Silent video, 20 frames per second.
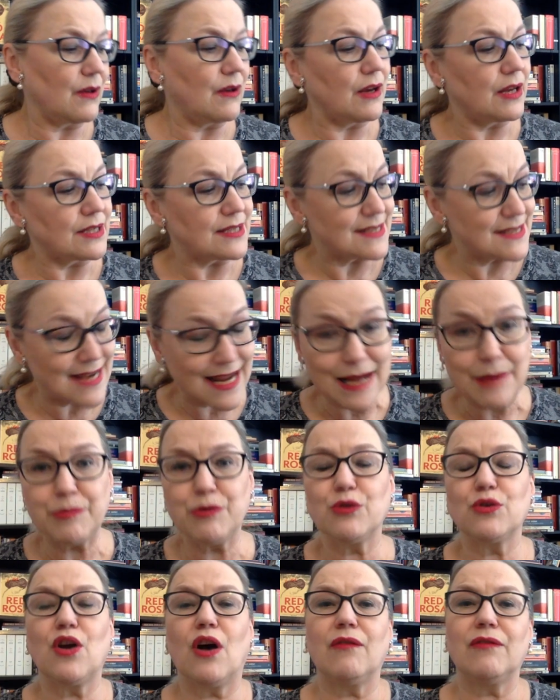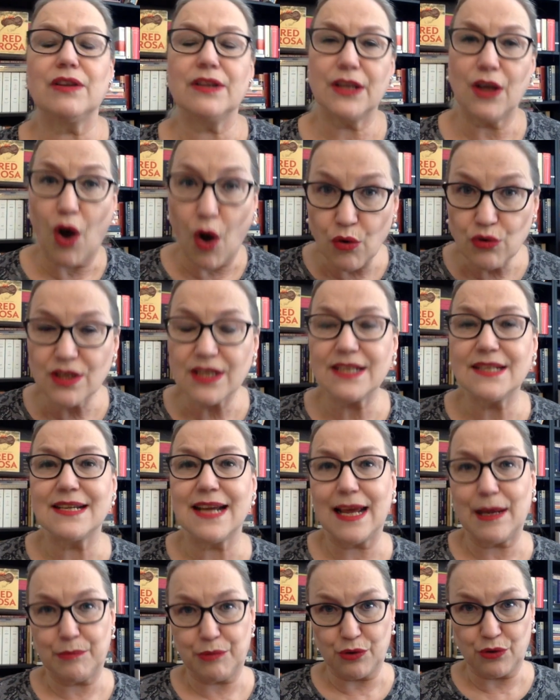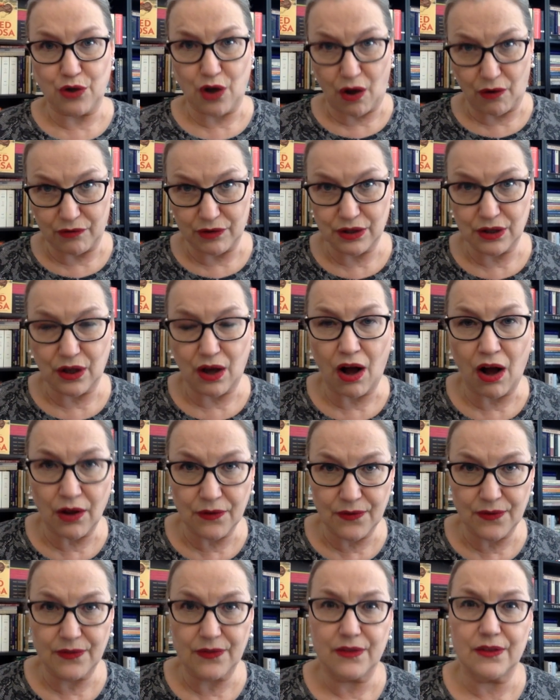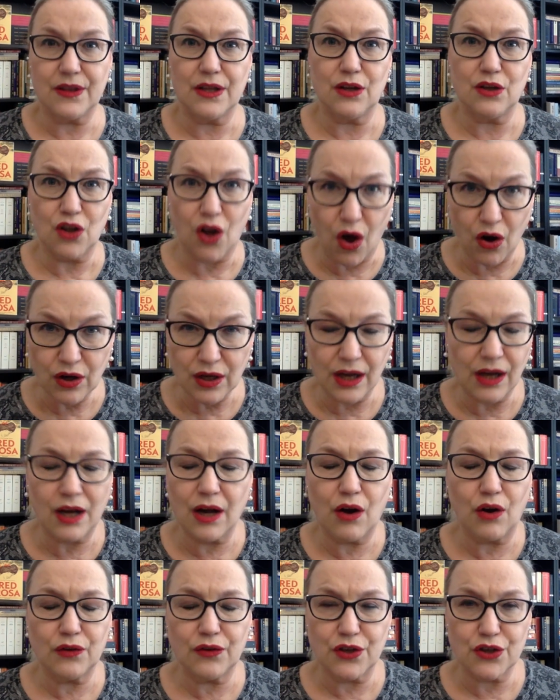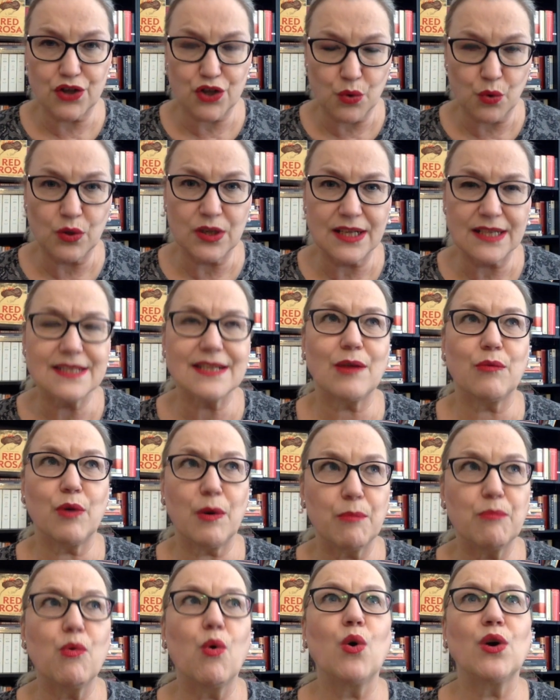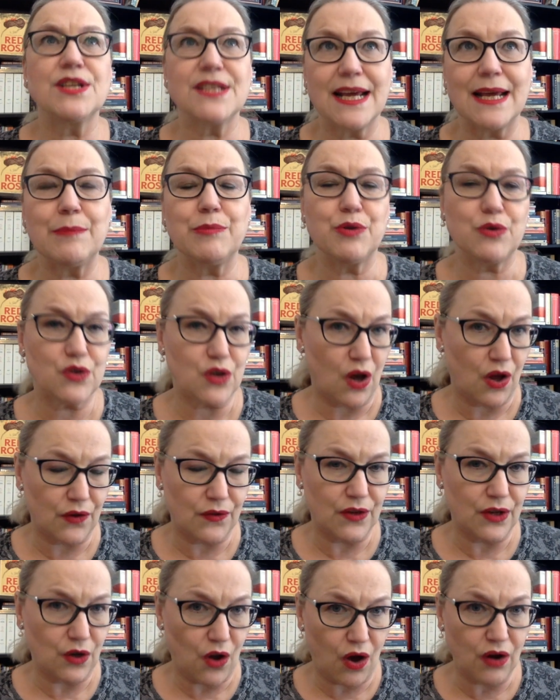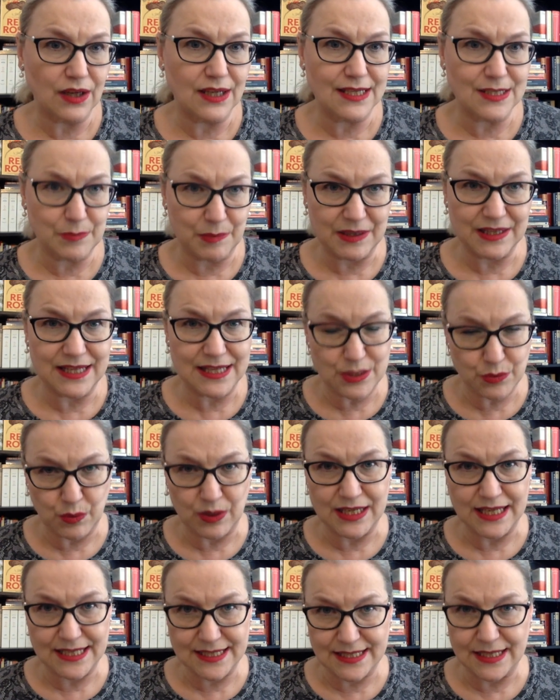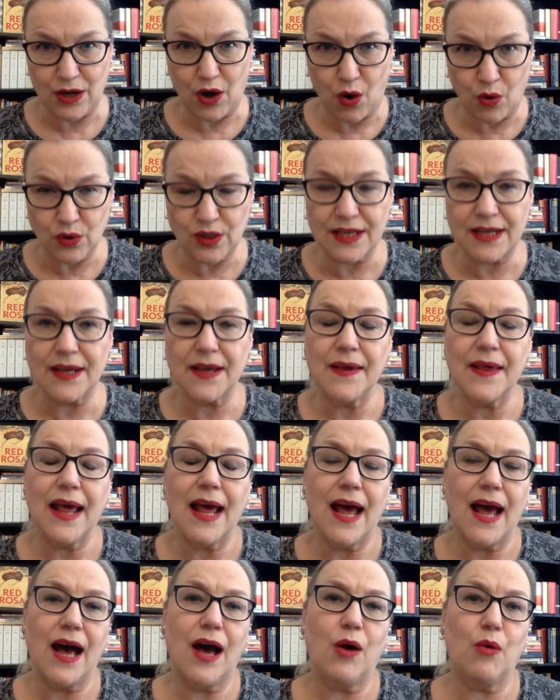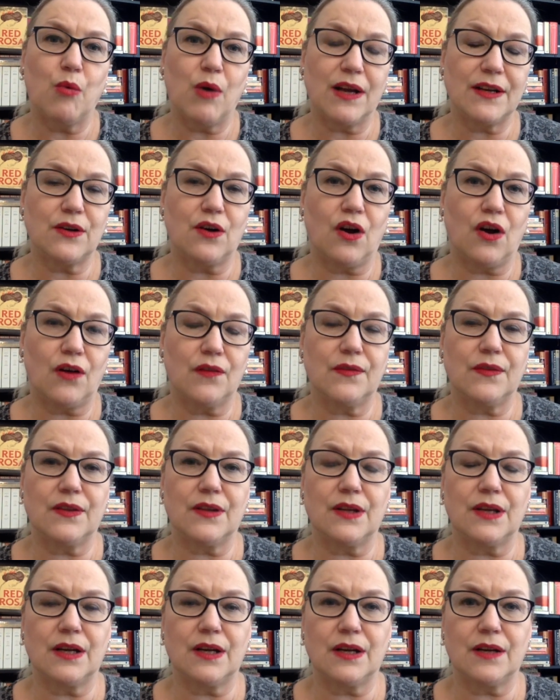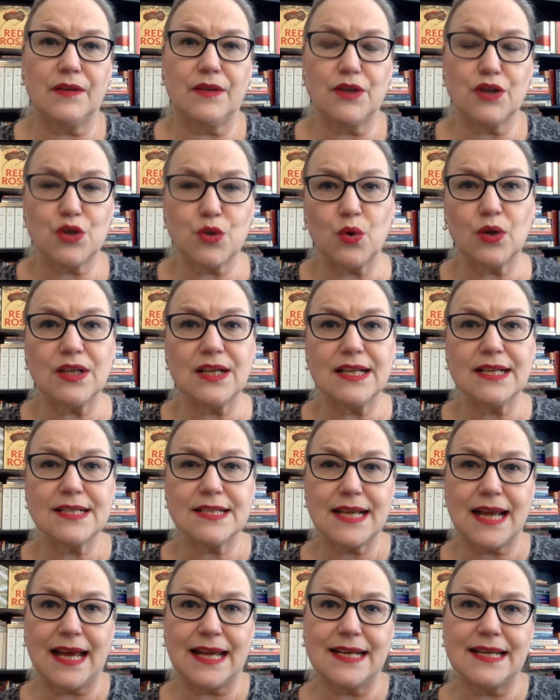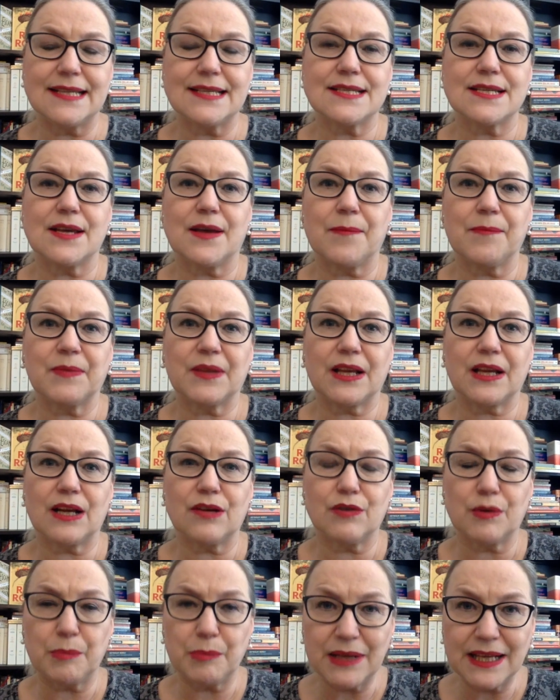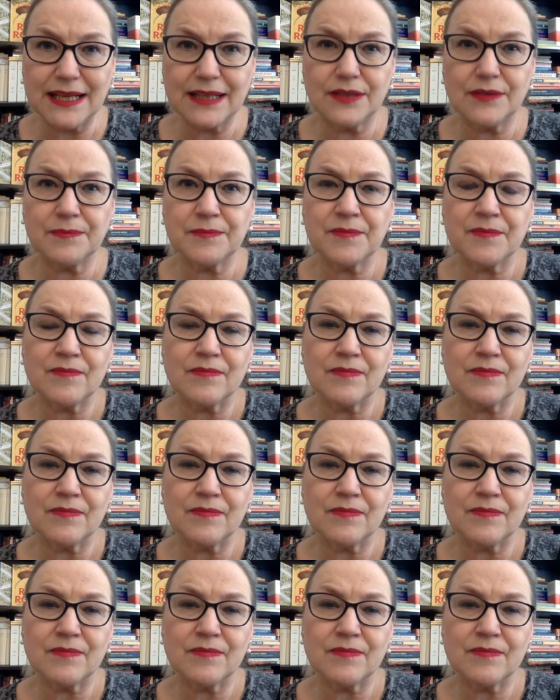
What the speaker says: a debut novel, the only debut novel on the long on the shortlist. There were more debuts on the long list, but this one is the only one on the shortlist, and it's a Caribbean